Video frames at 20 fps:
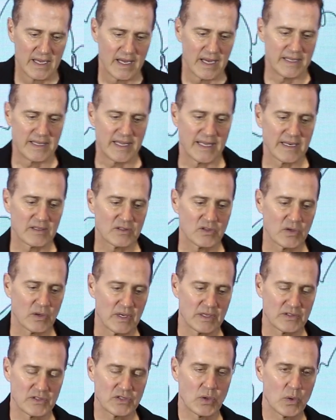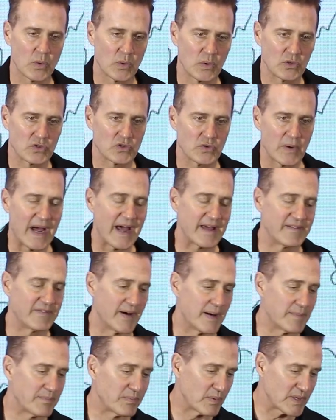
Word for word: And then a total drive up,